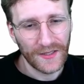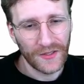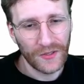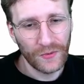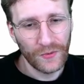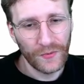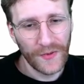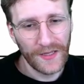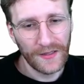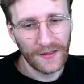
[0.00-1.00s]
Do
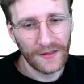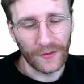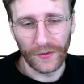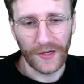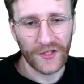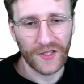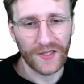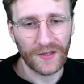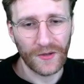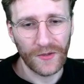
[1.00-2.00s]
we? No, I
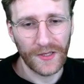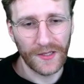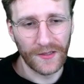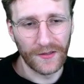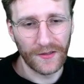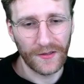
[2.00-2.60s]
just go in.